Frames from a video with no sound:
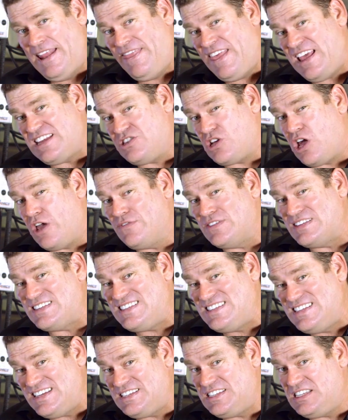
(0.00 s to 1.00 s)
That's over
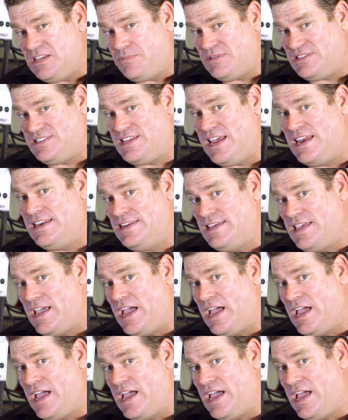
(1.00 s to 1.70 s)
60%